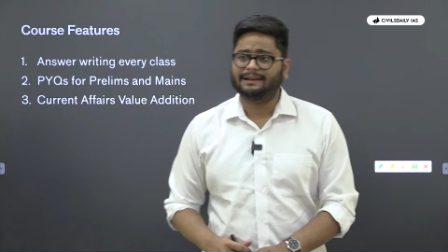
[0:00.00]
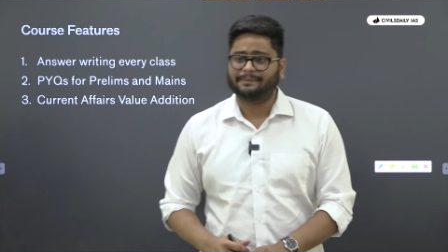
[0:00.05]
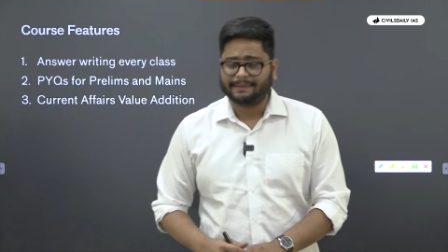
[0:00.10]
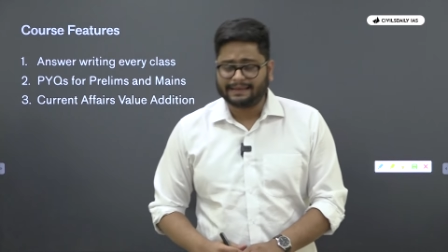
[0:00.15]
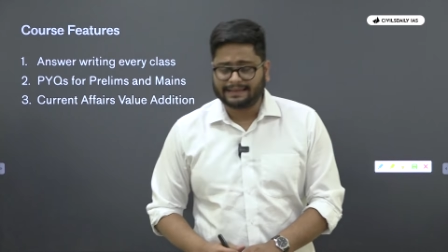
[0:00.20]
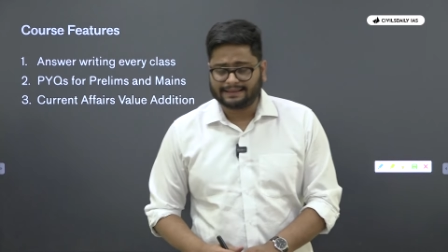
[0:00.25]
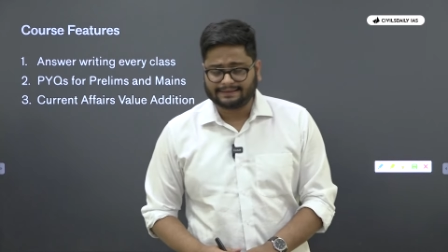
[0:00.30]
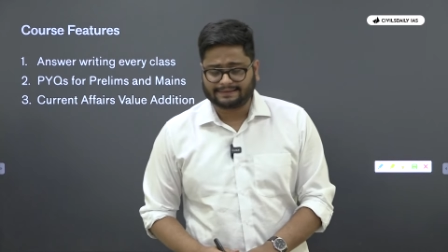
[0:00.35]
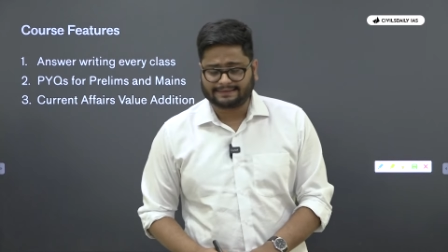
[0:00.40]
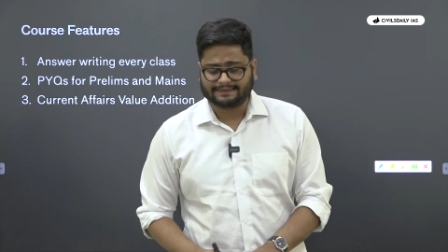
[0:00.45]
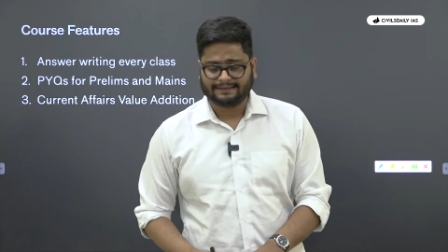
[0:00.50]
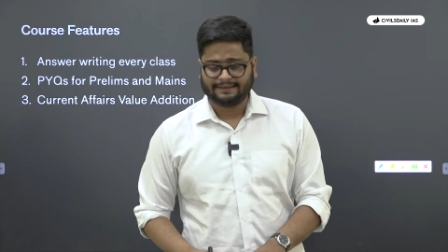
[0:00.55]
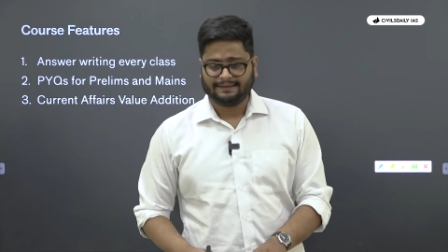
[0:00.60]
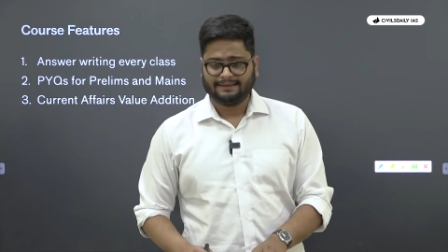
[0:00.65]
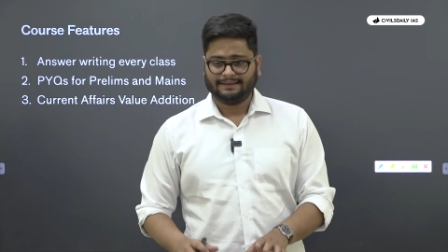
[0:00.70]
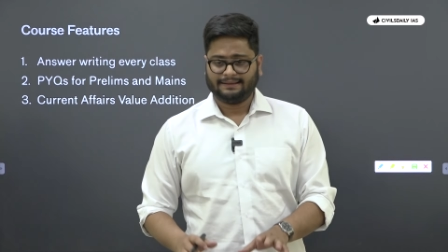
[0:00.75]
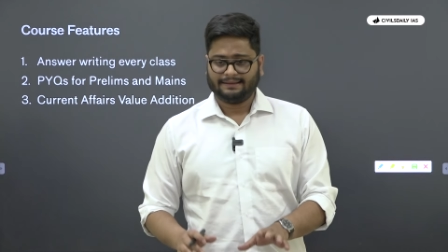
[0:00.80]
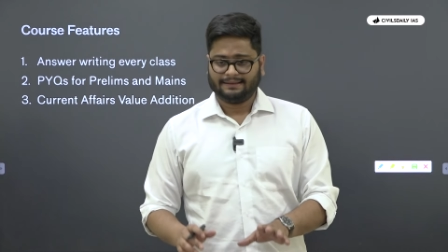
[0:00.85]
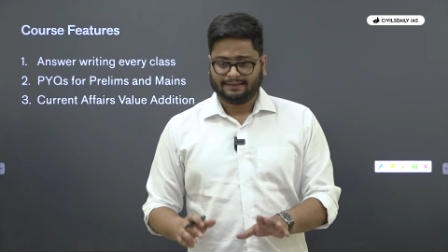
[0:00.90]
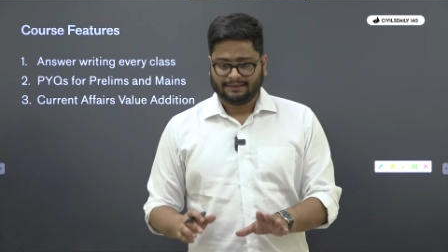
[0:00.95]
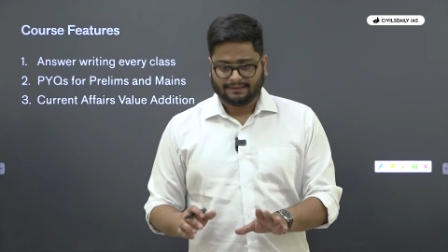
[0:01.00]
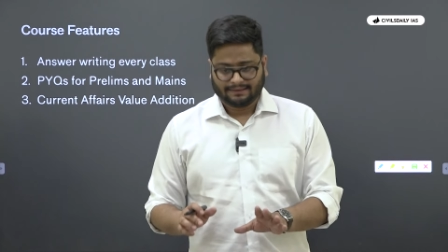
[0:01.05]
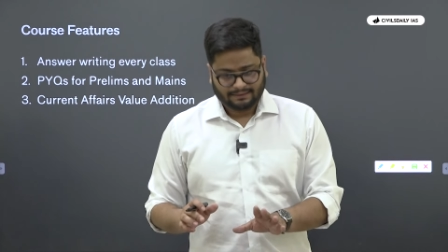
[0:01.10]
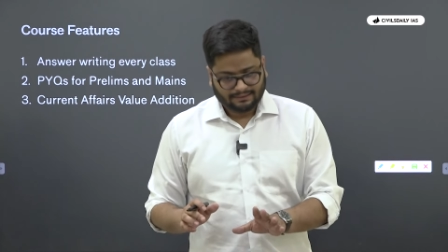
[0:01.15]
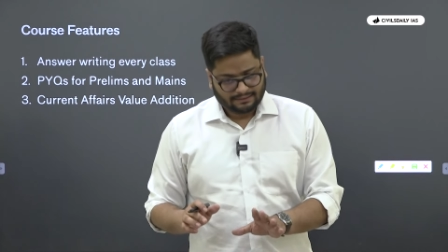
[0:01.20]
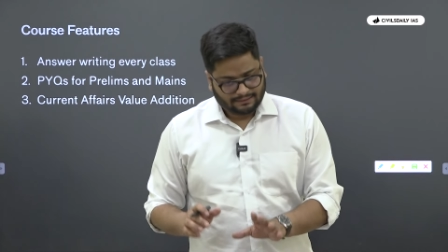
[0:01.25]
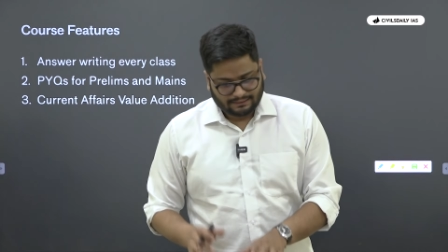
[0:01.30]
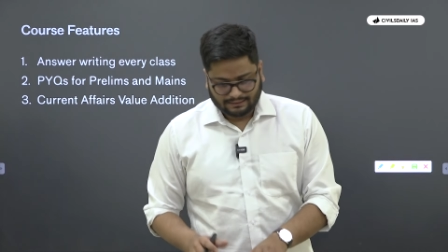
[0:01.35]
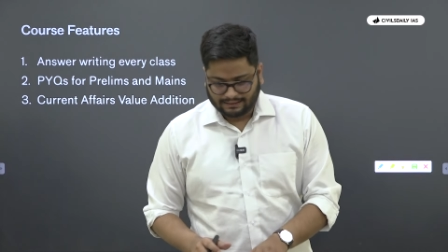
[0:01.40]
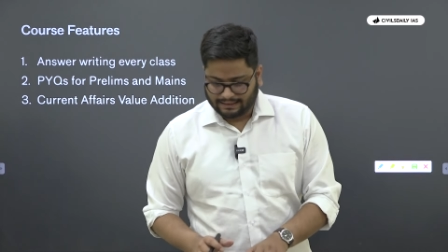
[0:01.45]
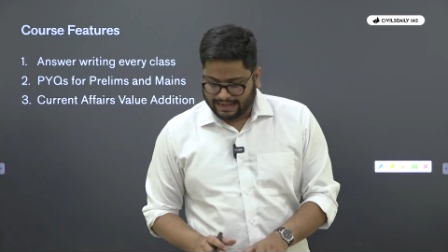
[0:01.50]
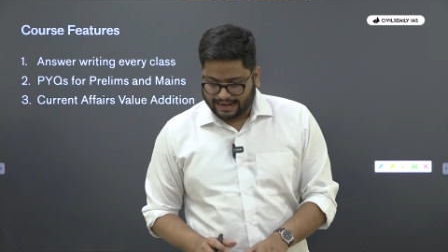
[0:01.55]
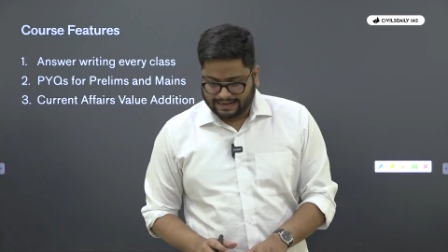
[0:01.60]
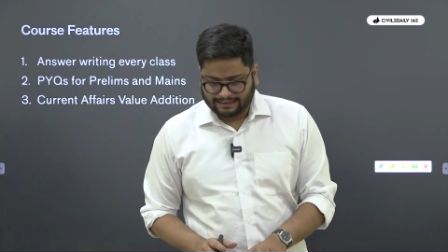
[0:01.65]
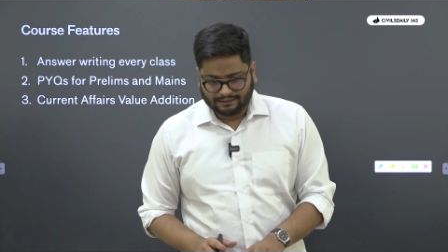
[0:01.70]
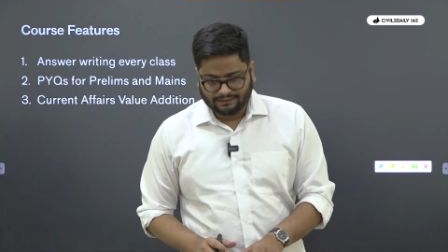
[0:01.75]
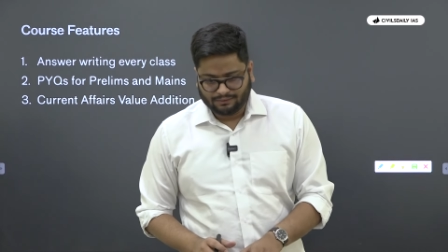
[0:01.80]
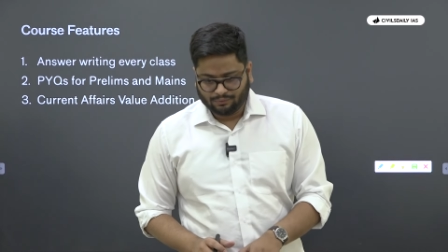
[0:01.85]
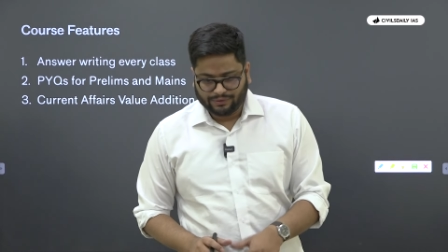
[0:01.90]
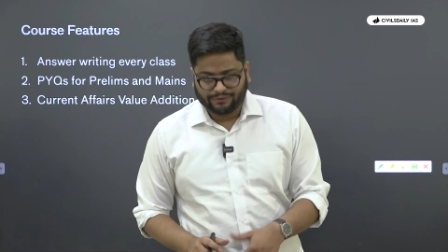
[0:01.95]
remains,
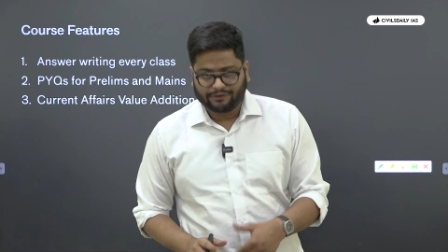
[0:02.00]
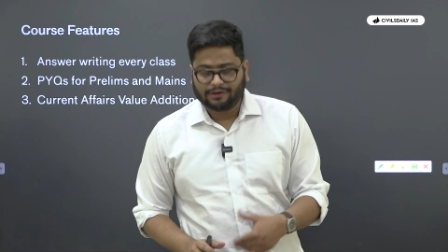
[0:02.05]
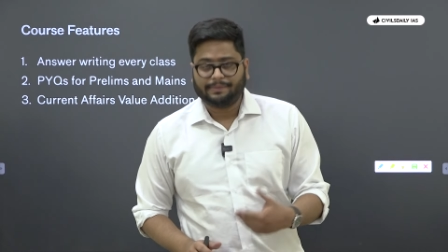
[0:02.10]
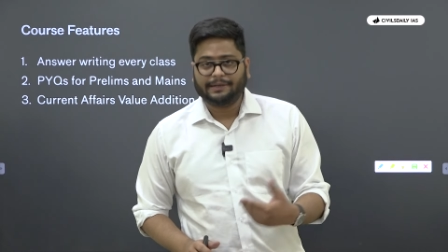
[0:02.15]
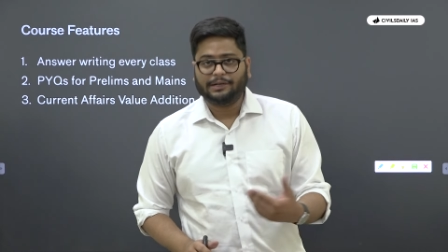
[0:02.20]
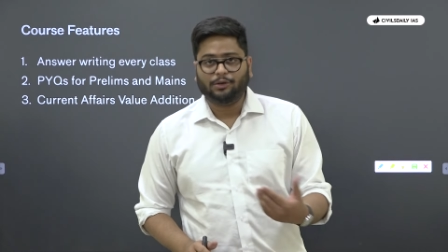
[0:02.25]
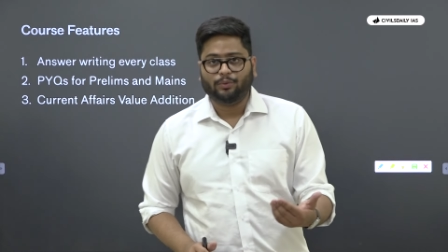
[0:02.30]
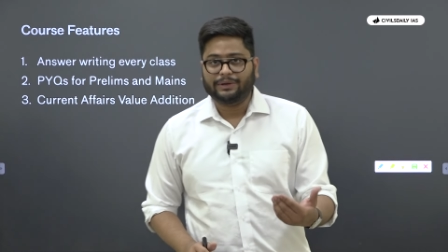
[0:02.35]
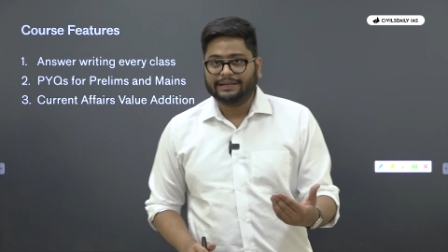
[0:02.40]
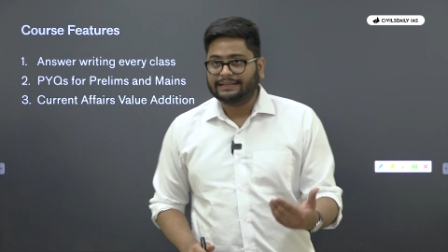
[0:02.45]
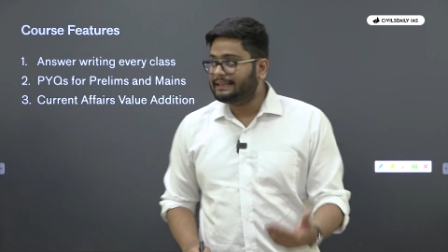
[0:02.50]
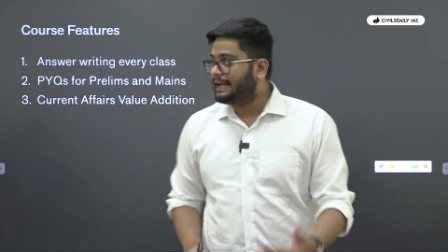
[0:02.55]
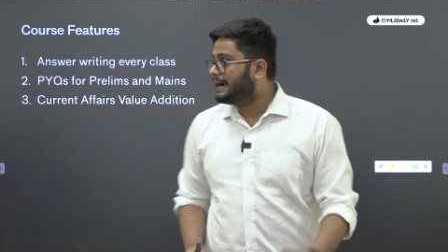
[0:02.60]
and we will be doing